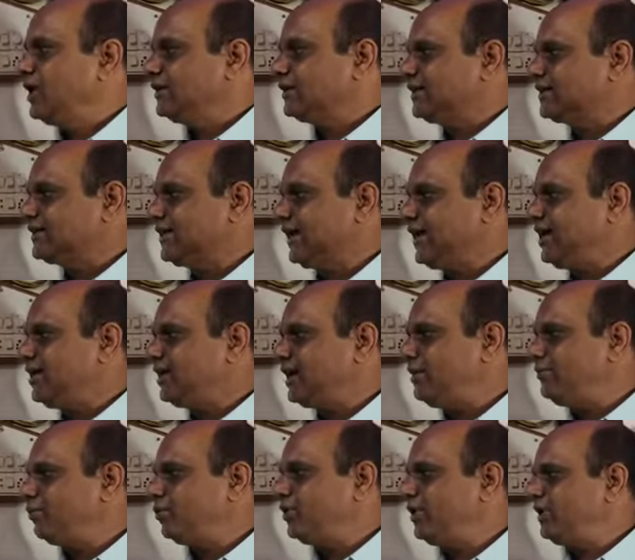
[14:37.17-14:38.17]
The second
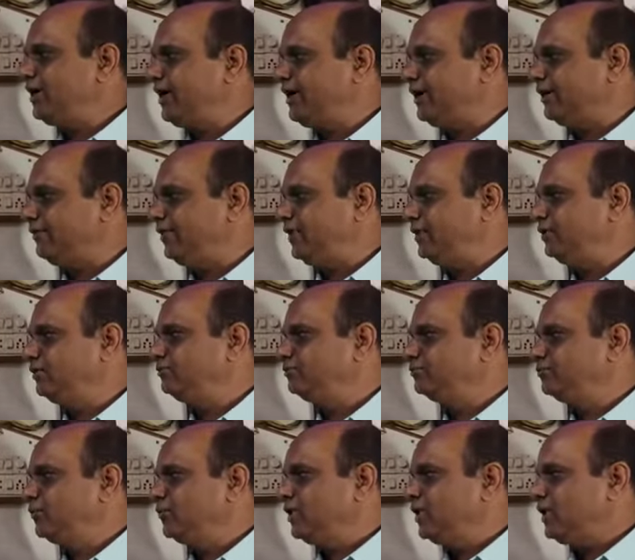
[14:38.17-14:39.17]
component interval
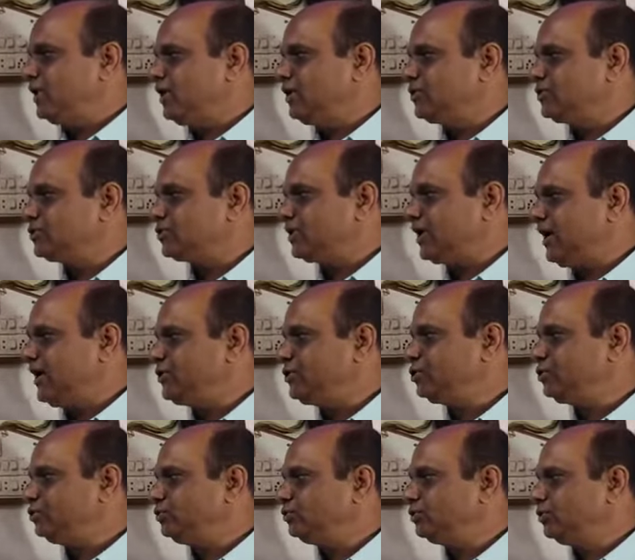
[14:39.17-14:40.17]
is
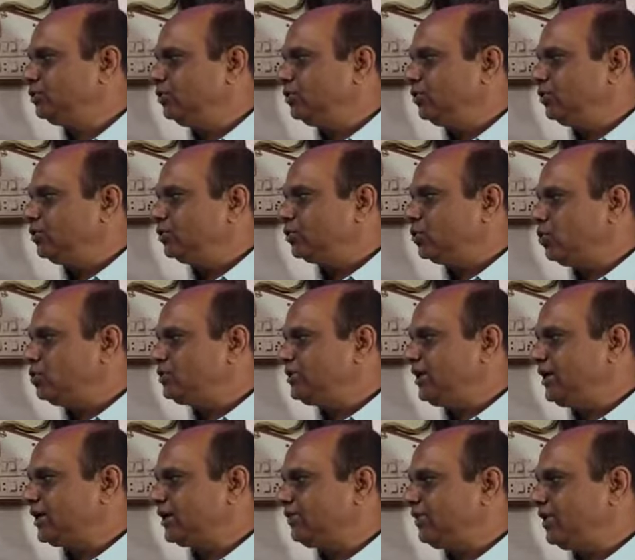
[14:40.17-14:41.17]
I2, closed
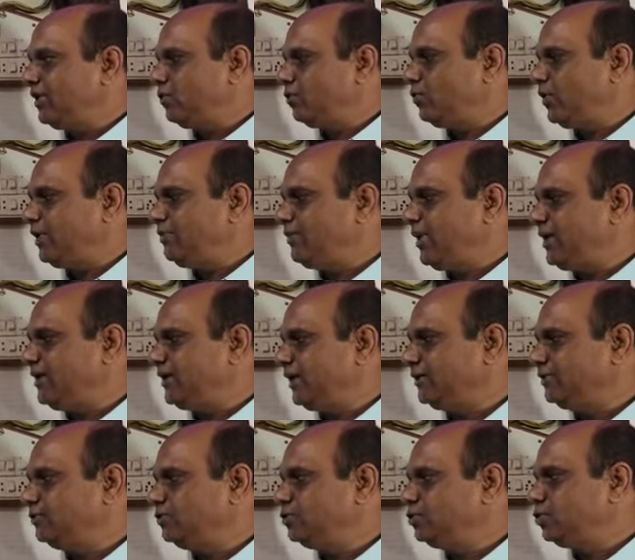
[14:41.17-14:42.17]
interval 1 by
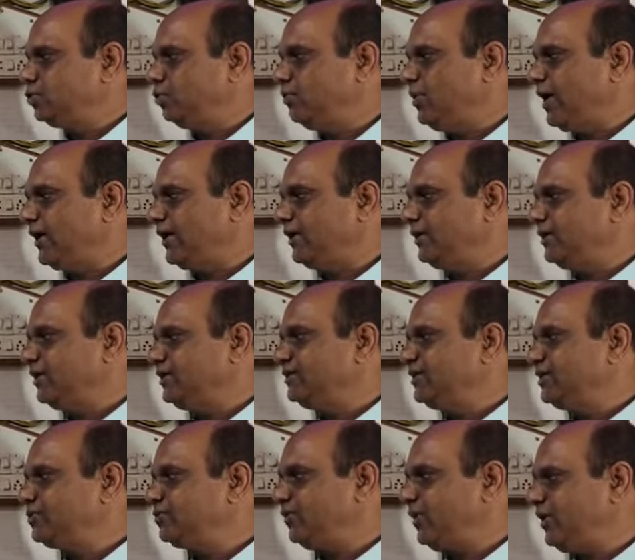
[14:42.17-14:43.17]
n, 2 by n. In
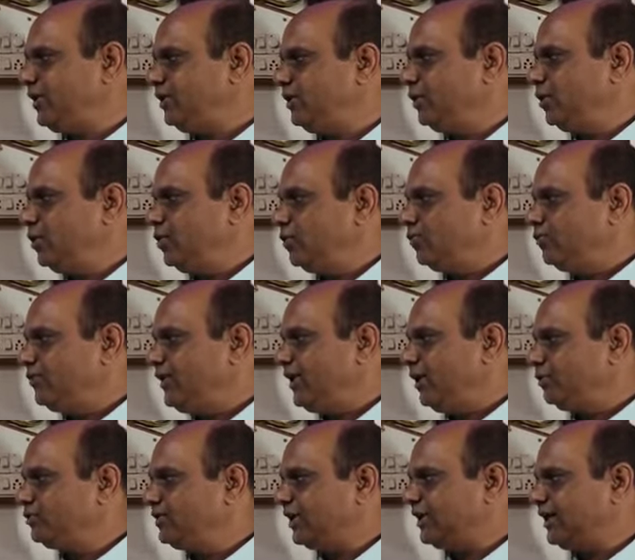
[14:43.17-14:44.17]
this way, we
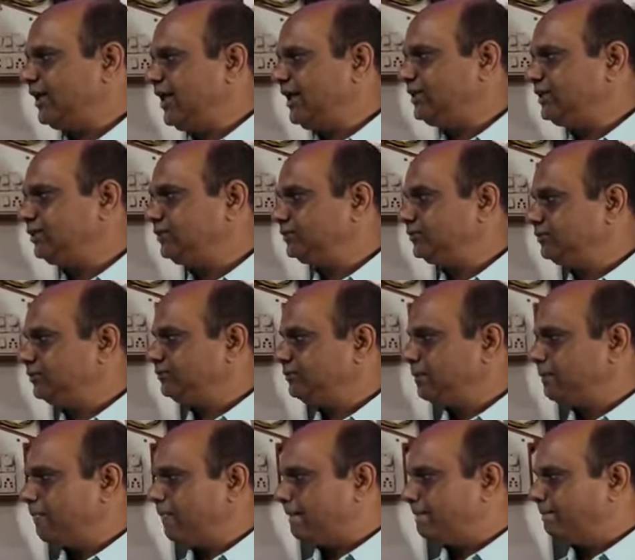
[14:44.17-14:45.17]
have the kth
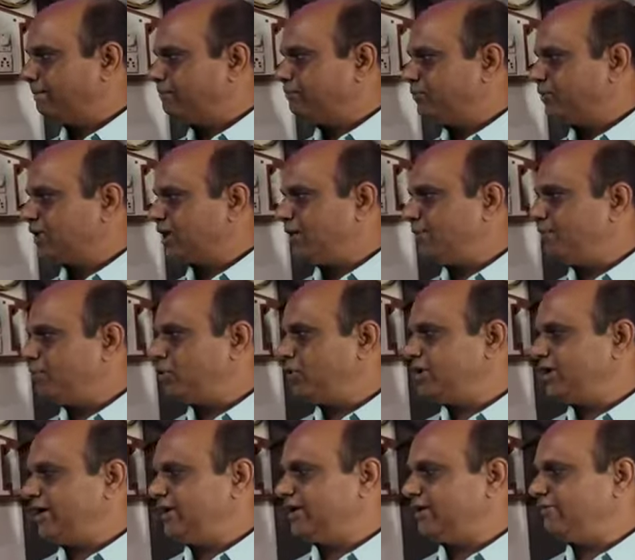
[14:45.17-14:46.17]

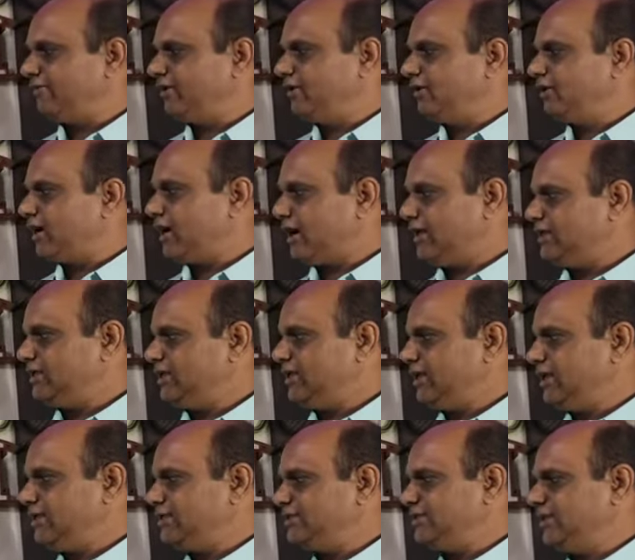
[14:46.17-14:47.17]
component interval ik
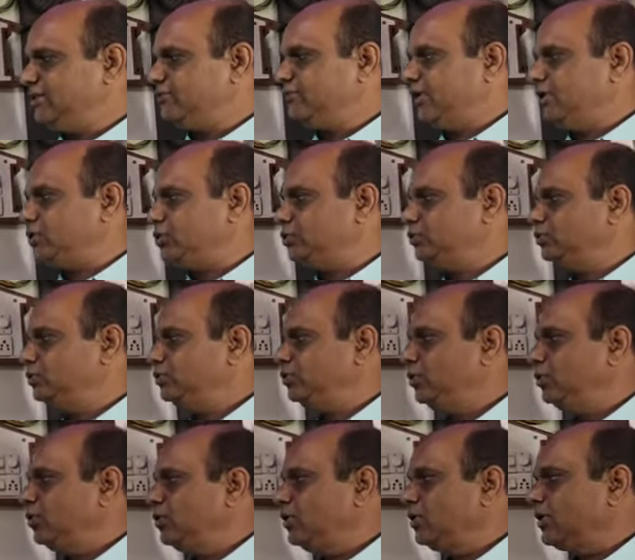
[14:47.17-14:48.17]
is equal to
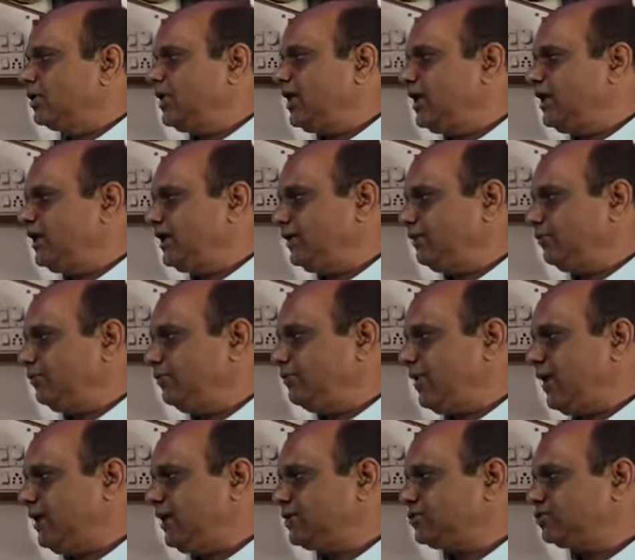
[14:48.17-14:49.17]
k
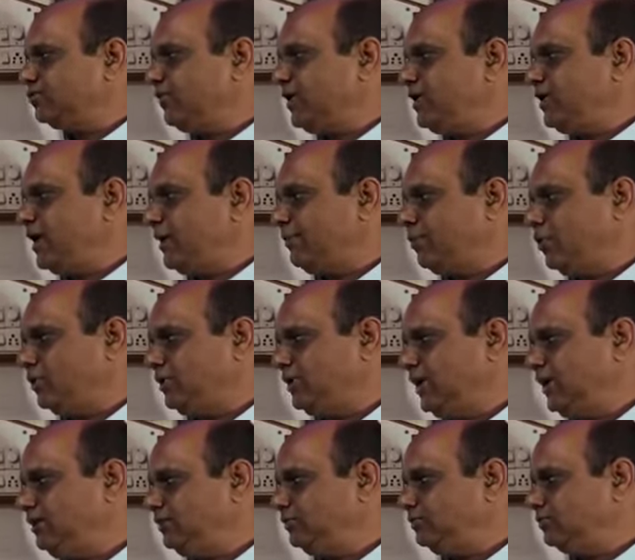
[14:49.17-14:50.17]
minus 1 upon
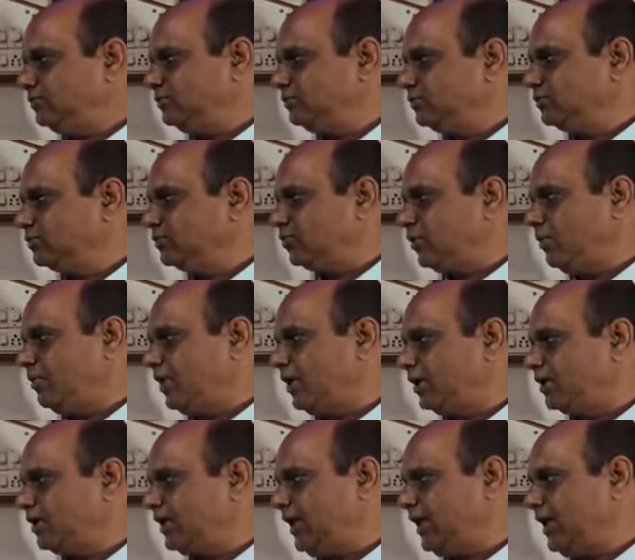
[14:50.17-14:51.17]
n, comma
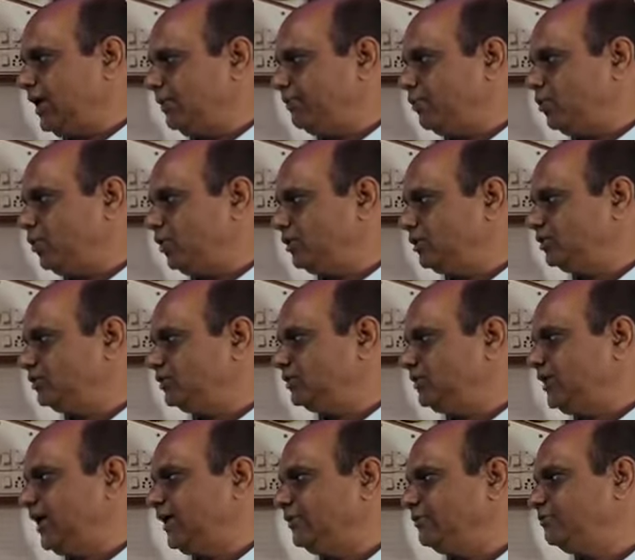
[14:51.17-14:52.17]
k upon
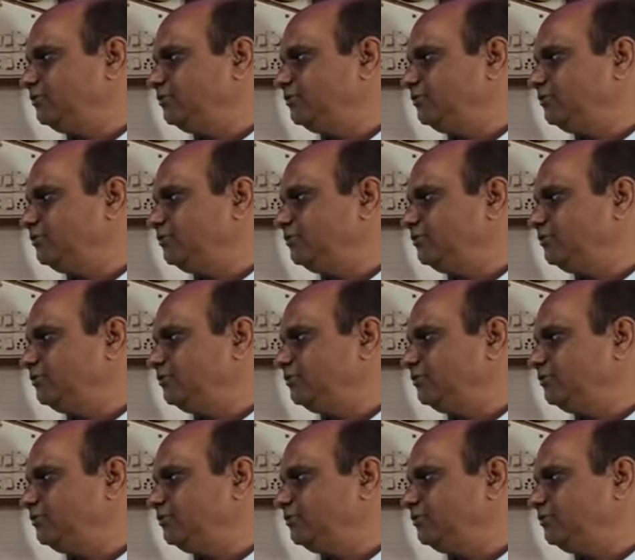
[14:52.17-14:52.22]
n.